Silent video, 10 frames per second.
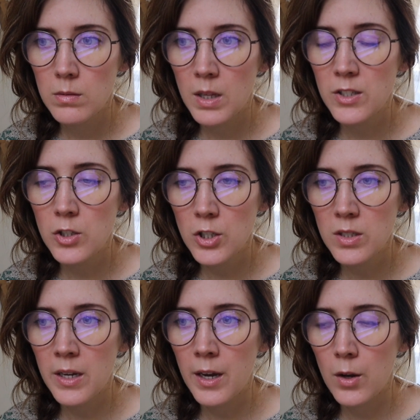Let's just
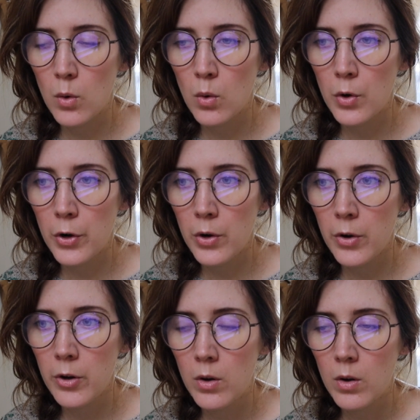say I
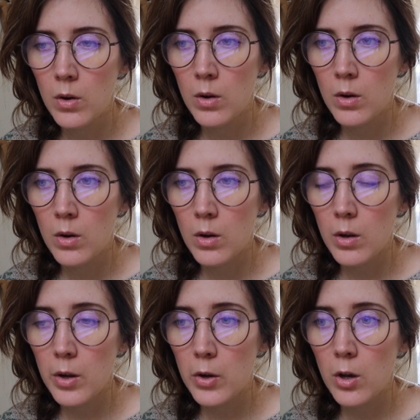ordered
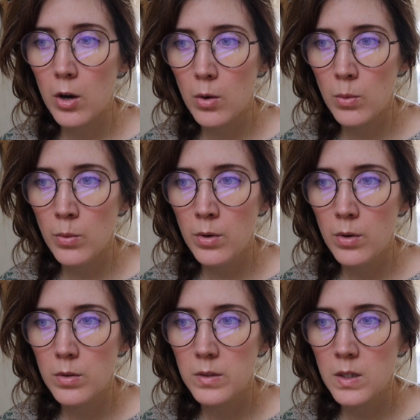a cone
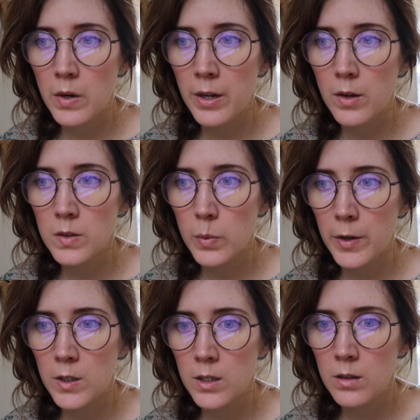to knit a
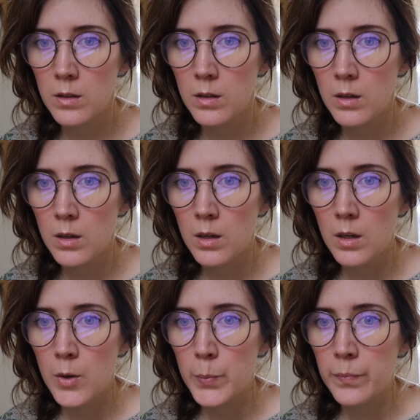sweater,
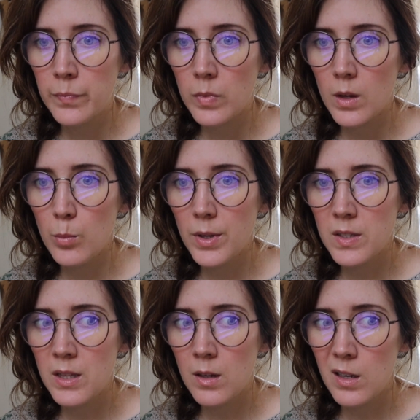
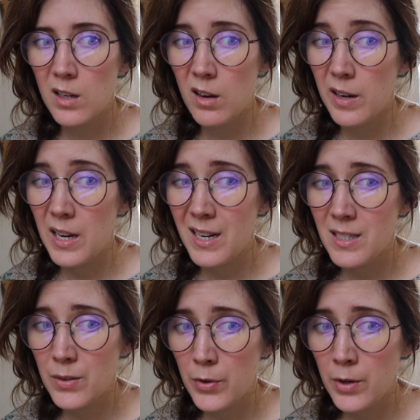plus I think I got 8
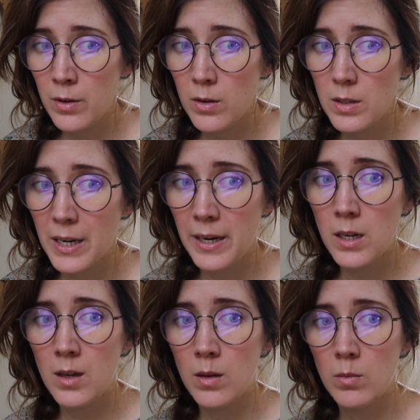different
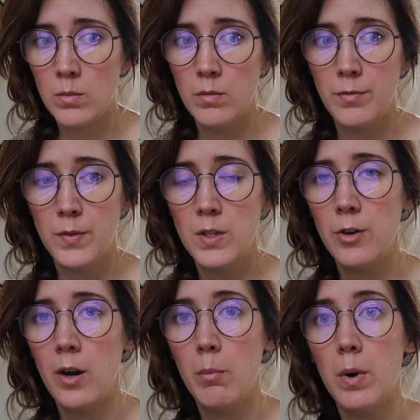tiny
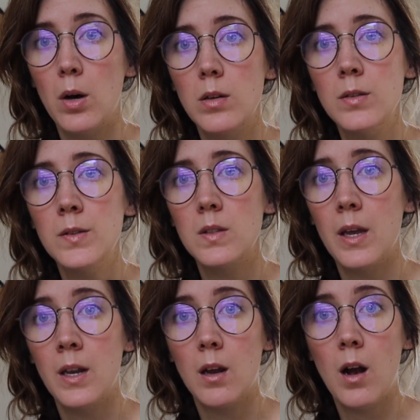50-gram balls,
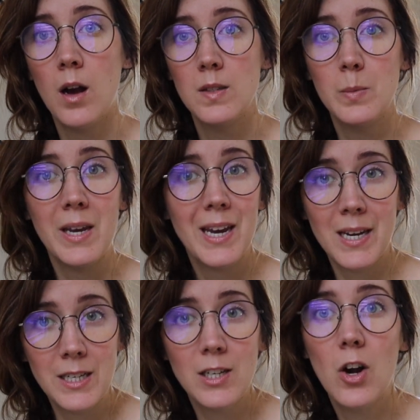and it cost me
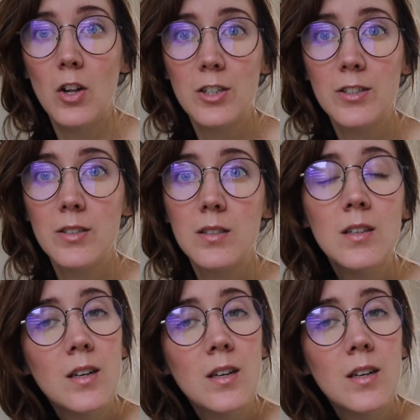$80.